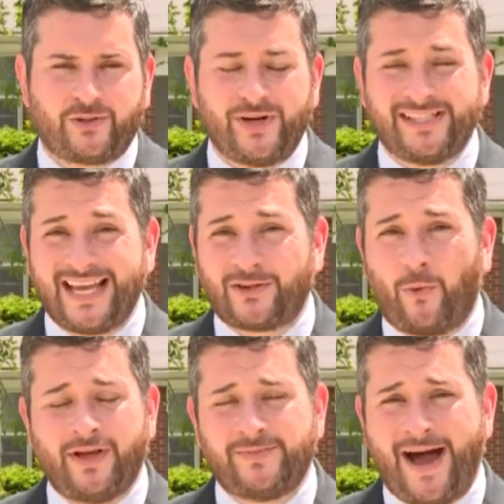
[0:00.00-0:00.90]
Trees like the
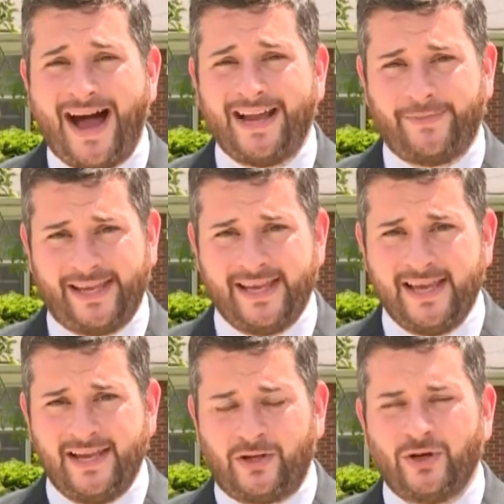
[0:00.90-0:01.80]
ones behind me
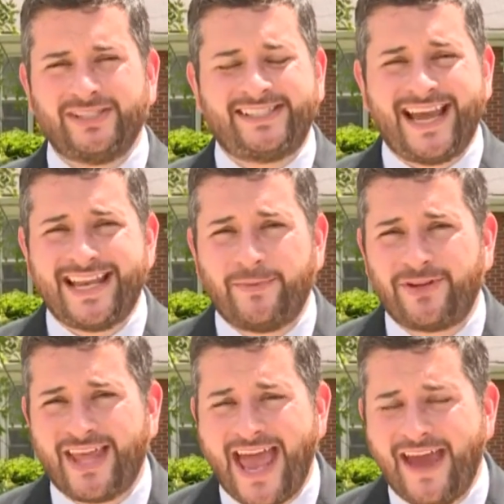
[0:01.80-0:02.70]
couldn't stand up
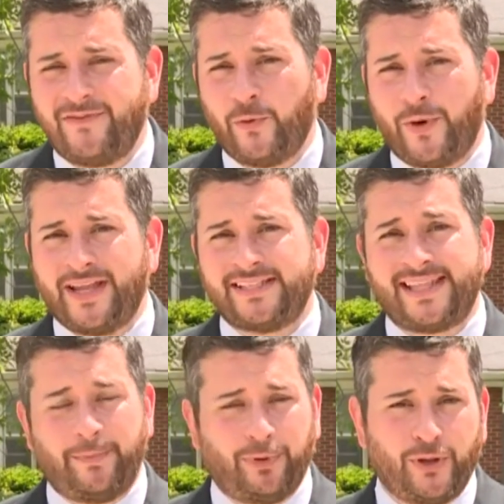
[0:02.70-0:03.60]
to the heavy winds
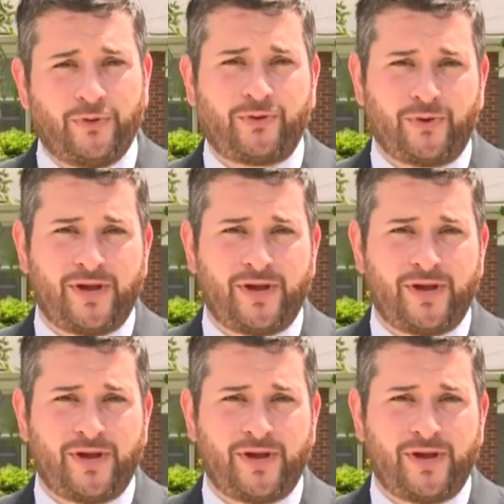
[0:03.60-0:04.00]
that blew through